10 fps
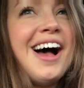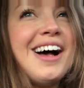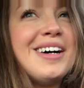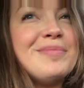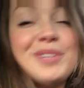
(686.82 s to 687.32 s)

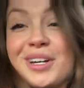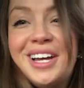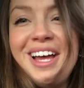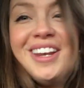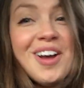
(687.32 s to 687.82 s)

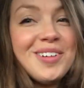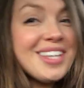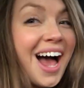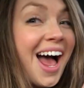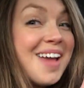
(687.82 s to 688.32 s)
No
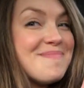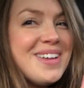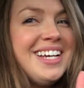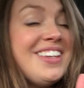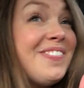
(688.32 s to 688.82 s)

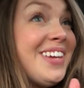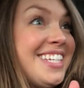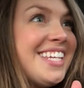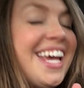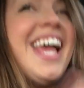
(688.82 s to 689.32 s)
time to
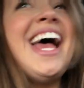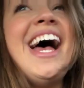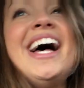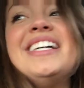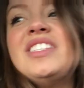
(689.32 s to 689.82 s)
fix it.
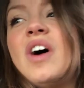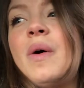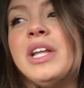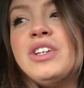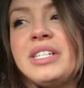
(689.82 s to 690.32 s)
So
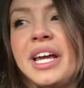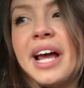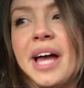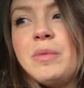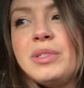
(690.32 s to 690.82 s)
it looks like
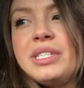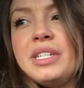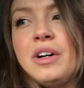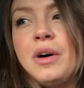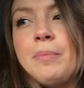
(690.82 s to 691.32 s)
I will
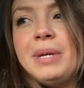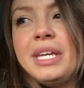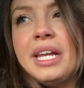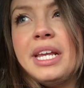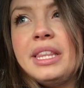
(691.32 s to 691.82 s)
still be
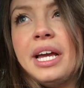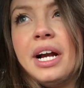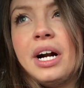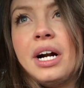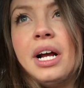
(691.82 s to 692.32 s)
getting
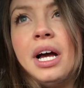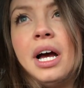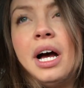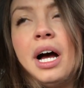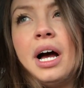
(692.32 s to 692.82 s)
there
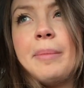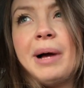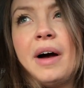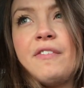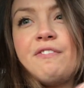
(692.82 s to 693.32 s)

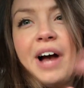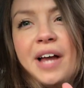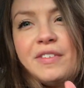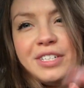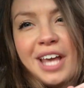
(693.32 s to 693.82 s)
about
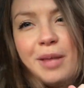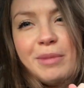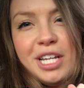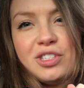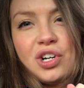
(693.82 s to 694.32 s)
5 or 10
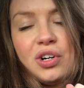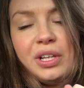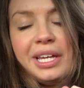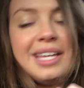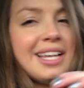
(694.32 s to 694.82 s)
minutes
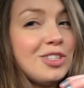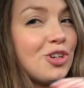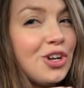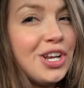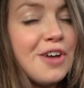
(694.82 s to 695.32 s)
early. That's
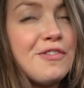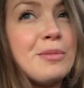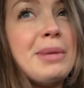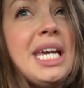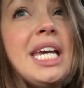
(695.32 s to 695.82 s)
good enough for
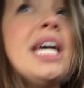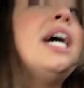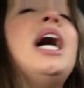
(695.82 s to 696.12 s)
me.